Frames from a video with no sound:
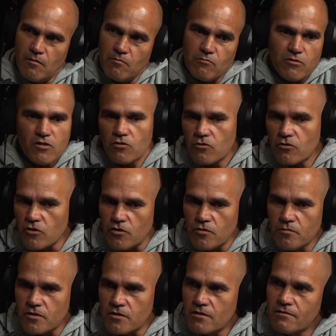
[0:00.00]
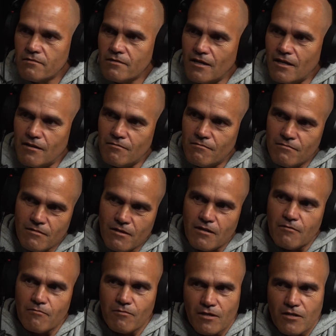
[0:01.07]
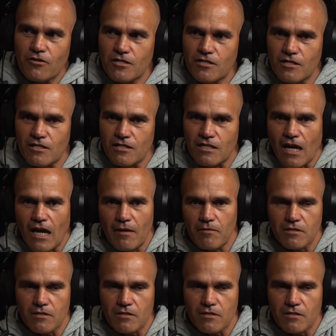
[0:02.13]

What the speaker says: We're all humans, and you know, we're creatures of habit.